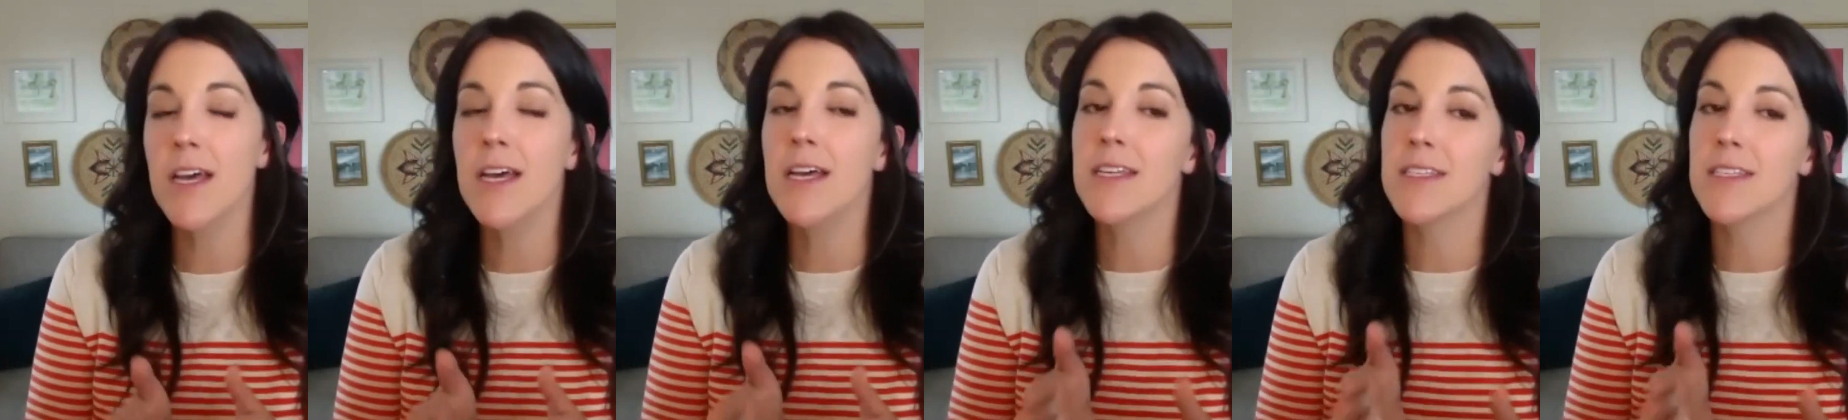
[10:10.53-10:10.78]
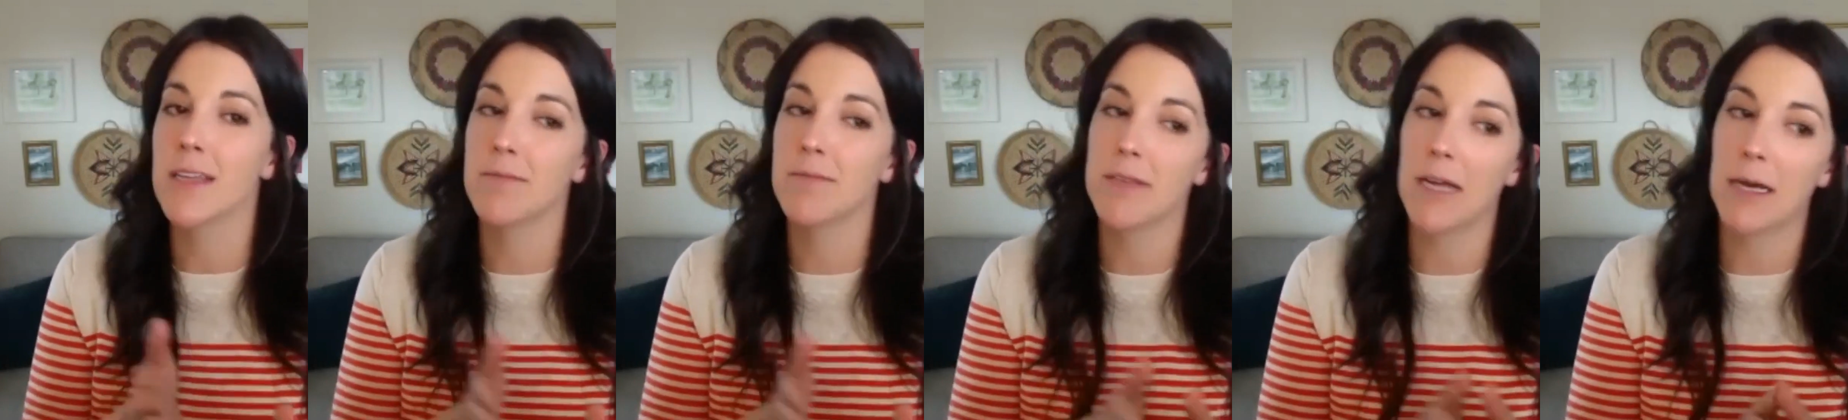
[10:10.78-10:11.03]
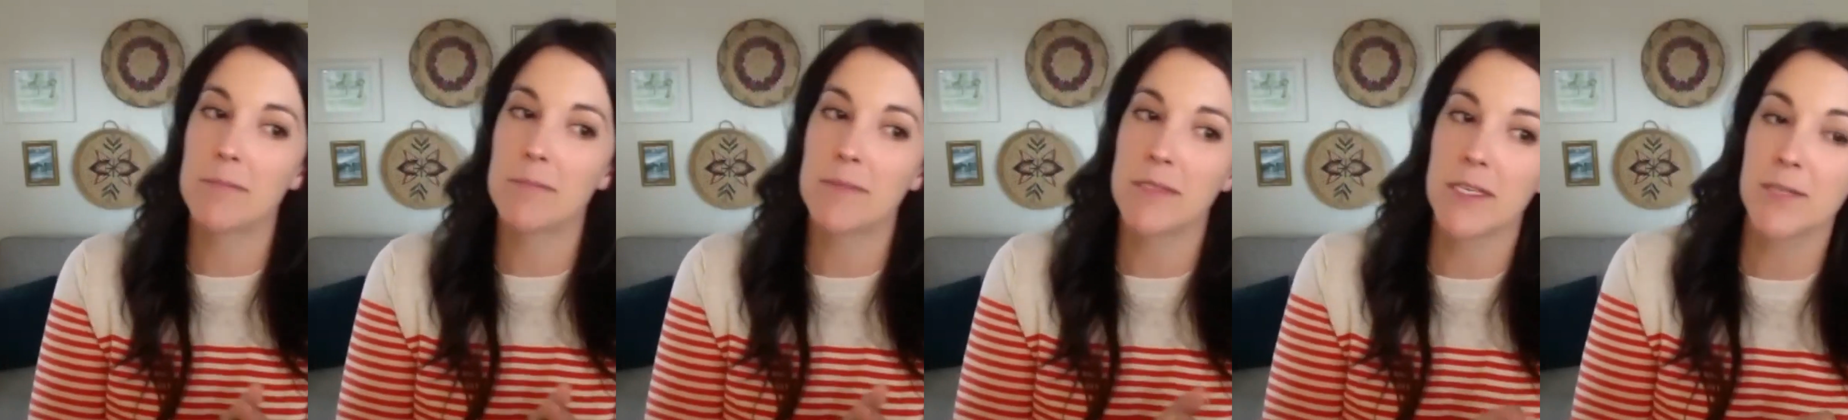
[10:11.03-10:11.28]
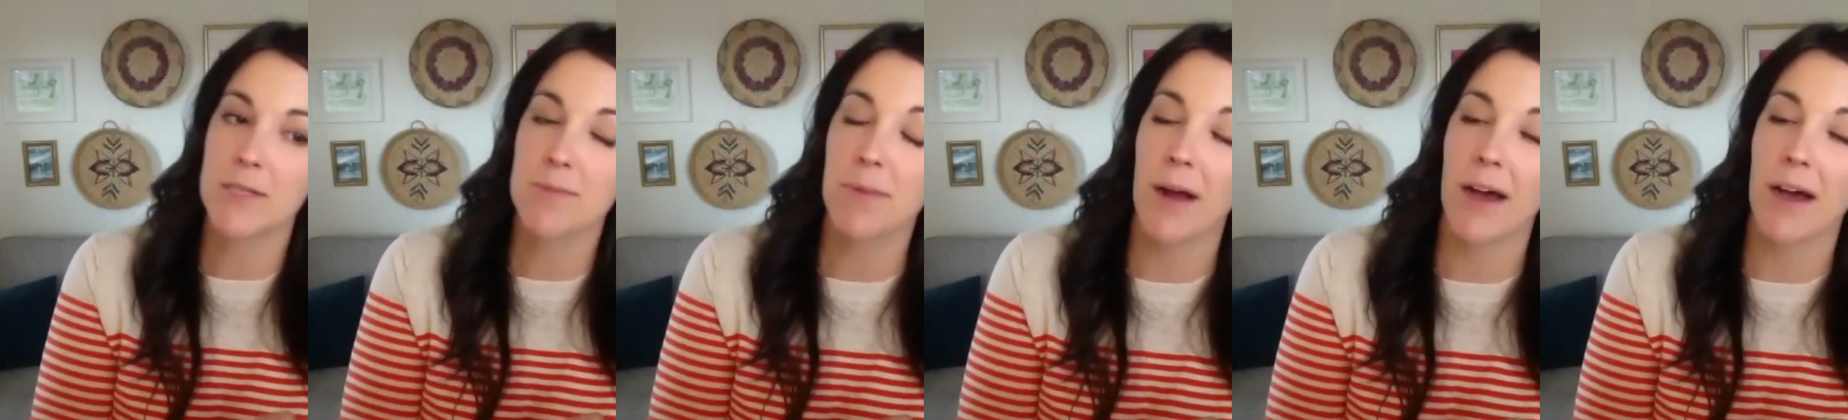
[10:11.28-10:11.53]
Sometimes
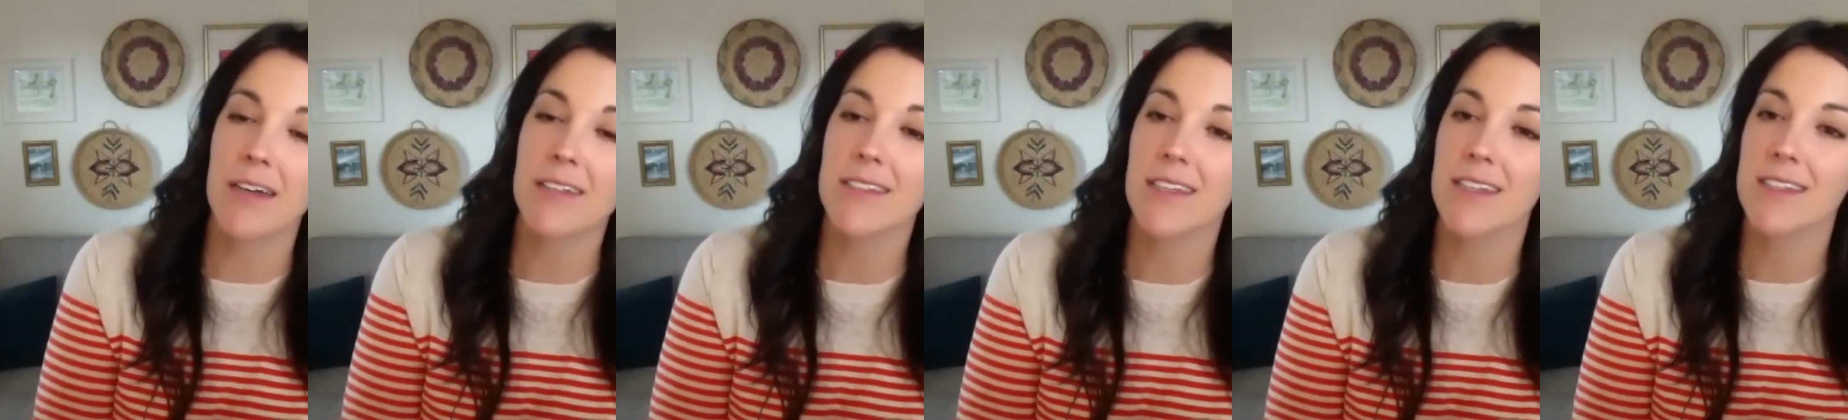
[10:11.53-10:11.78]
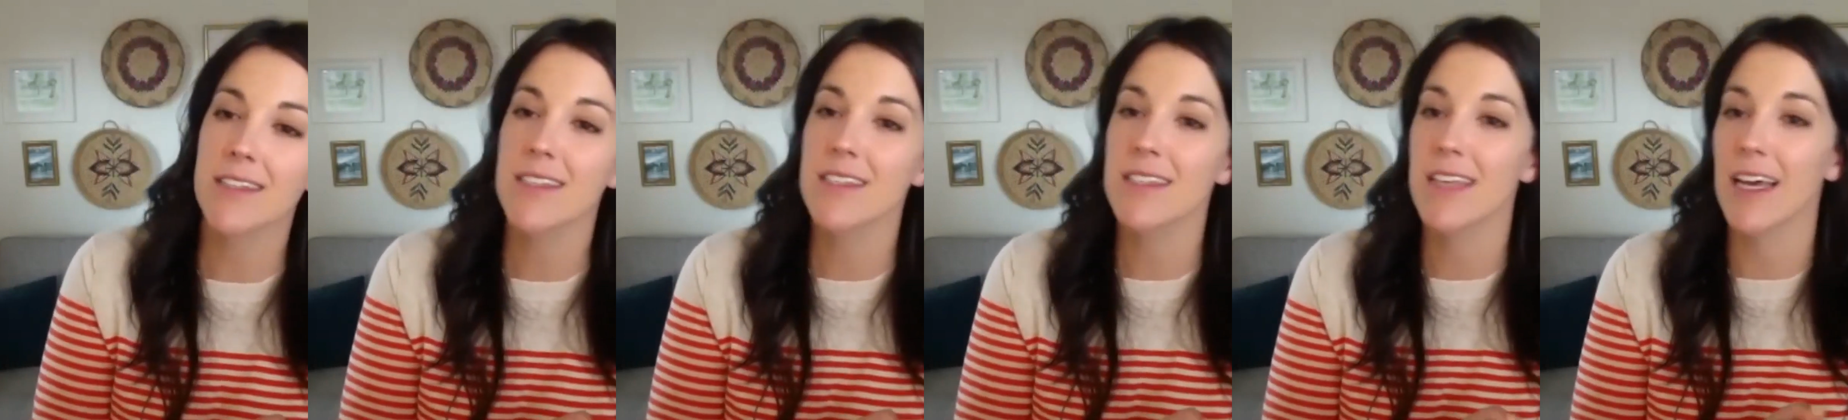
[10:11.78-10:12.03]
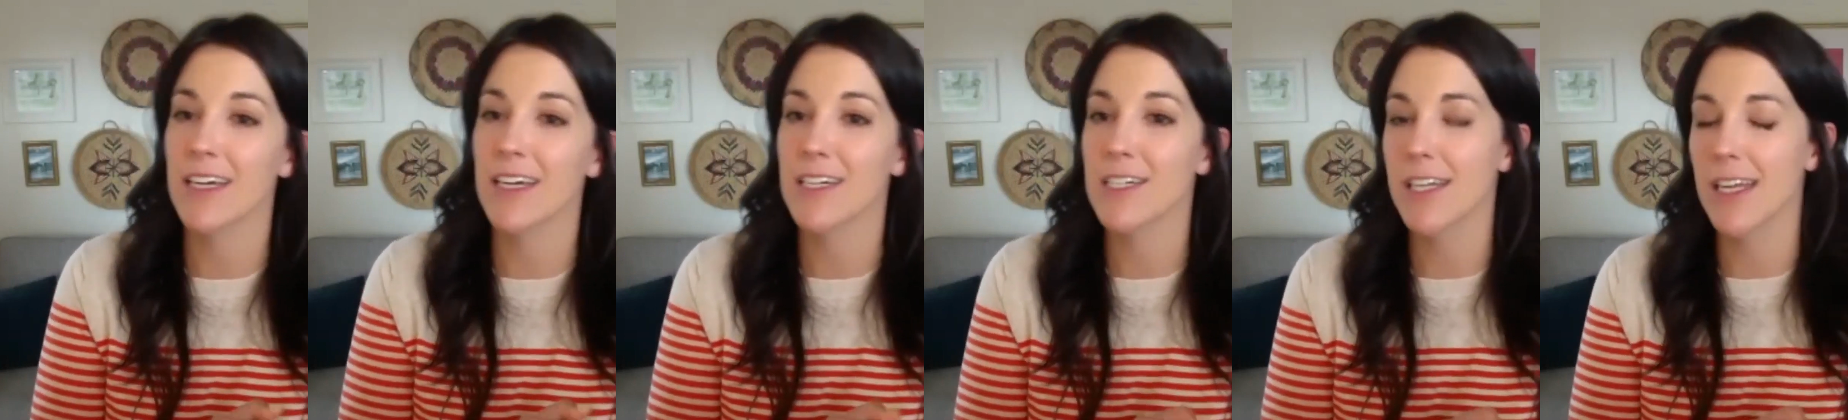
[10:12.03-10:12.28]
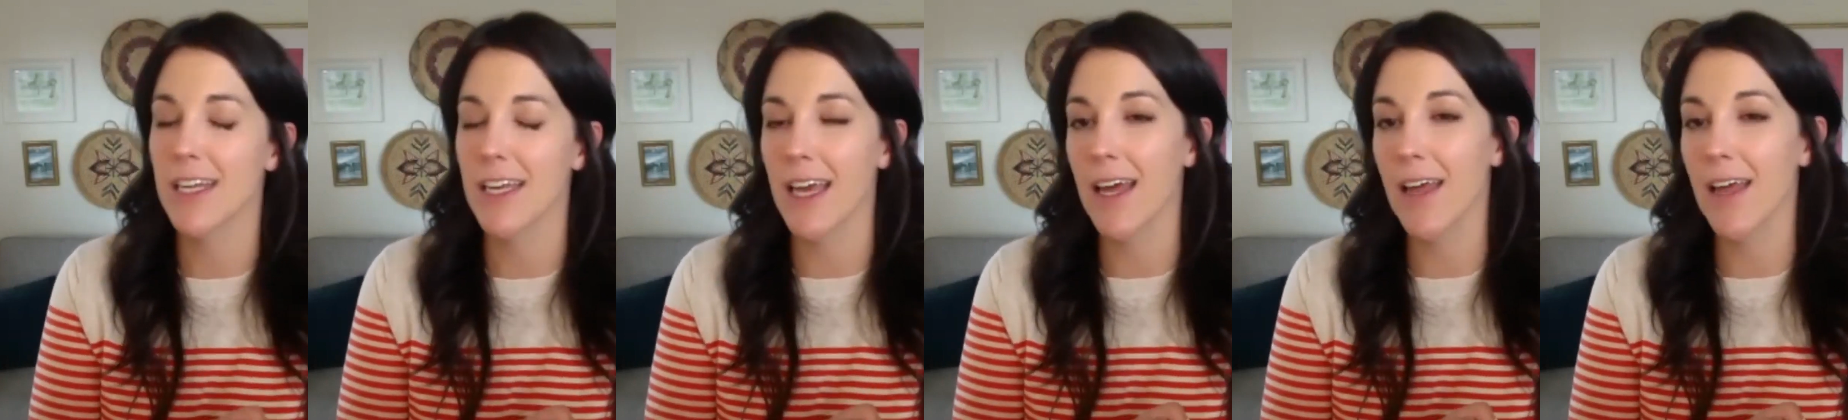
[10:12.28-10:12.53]
these processes
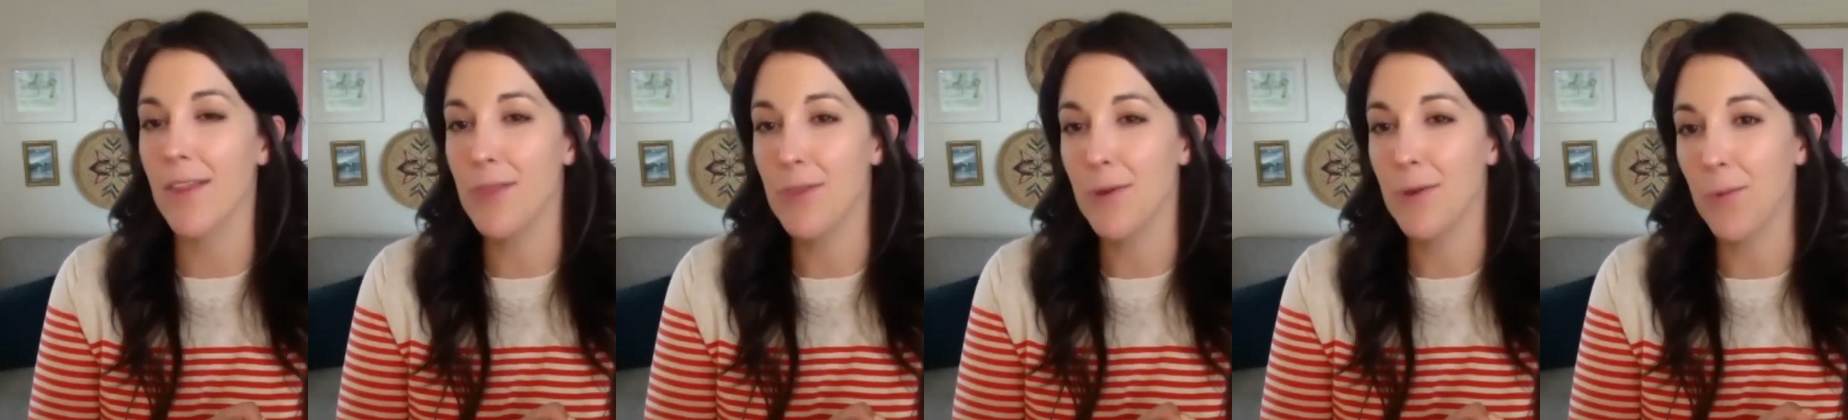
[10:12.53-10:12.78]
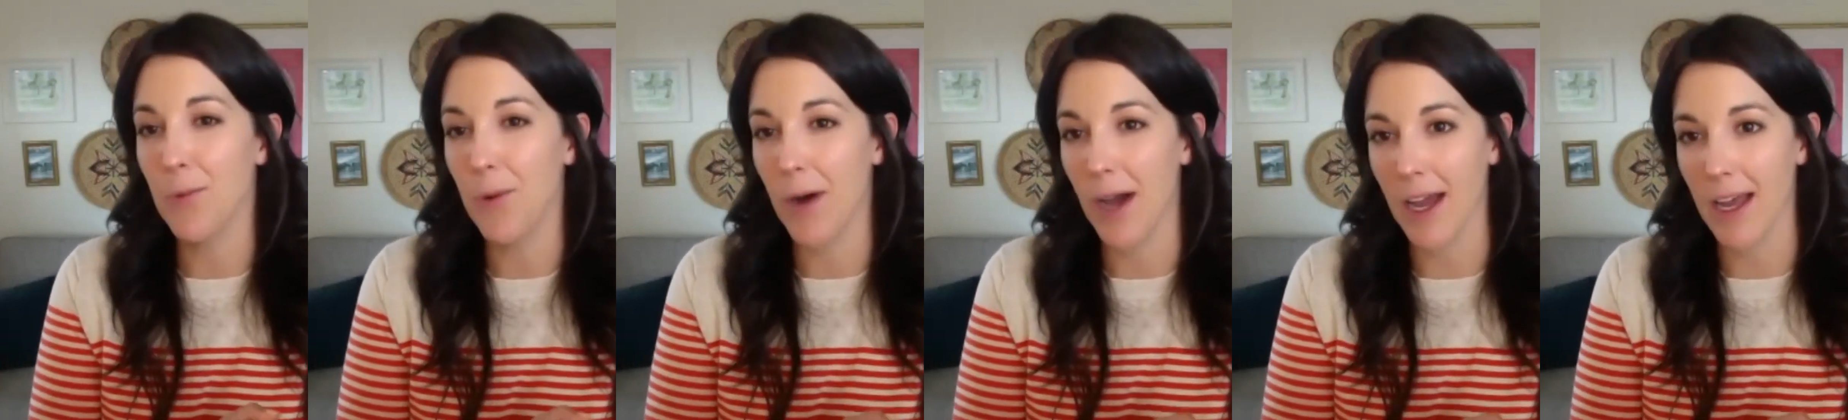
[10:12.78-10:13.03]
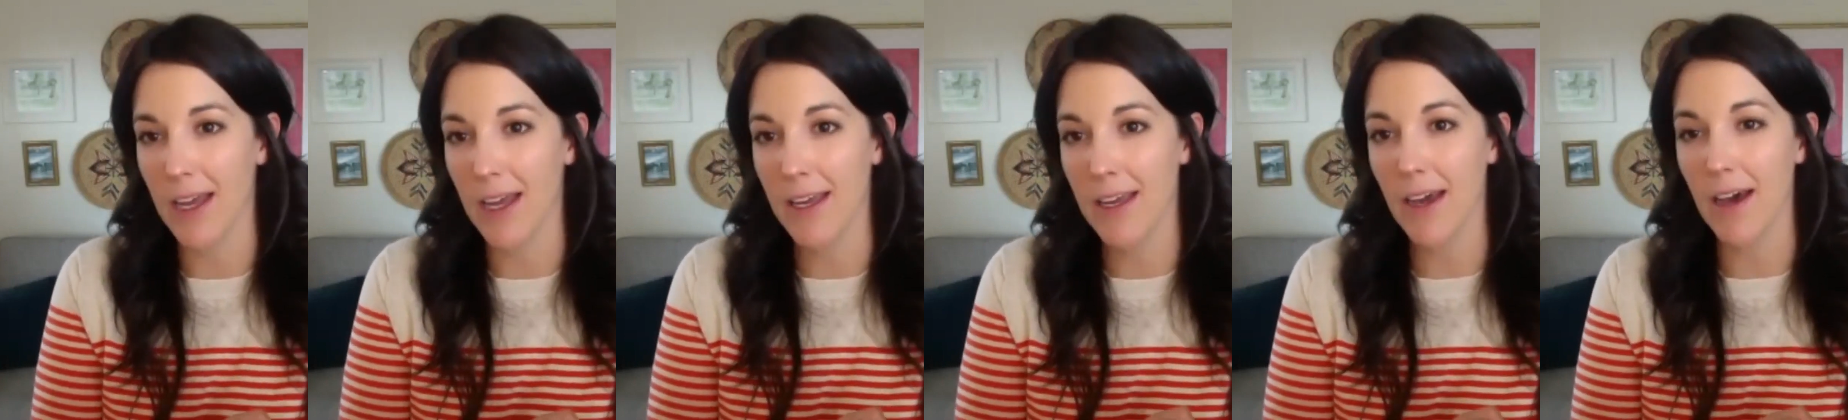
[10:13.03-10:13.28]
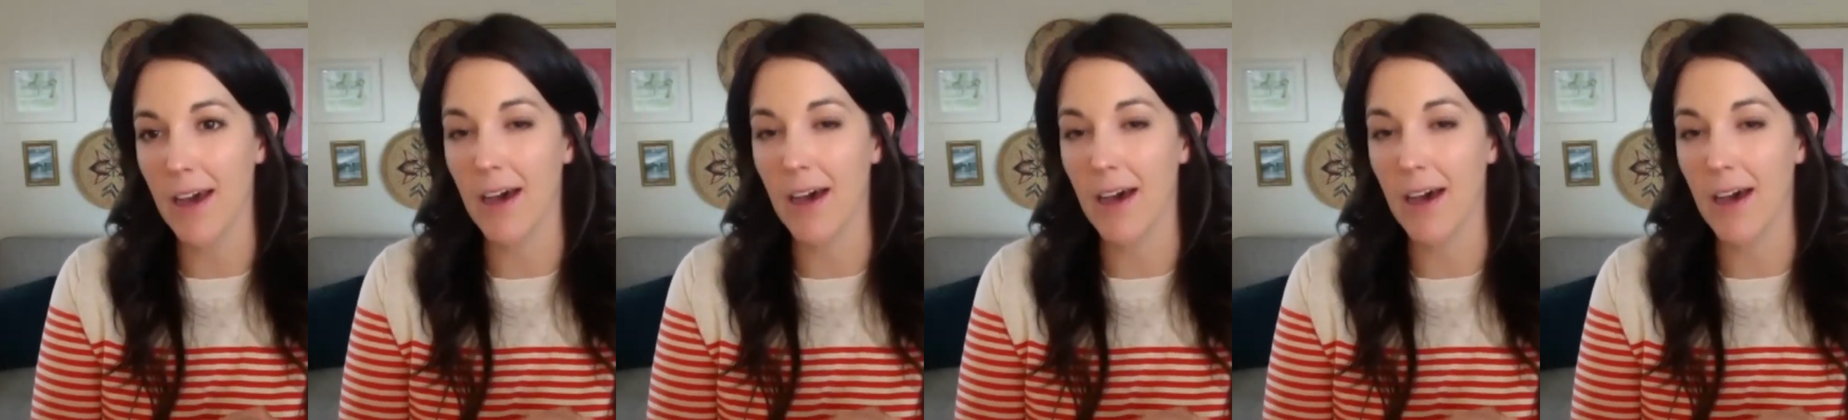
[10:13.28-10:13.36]
actually get in the way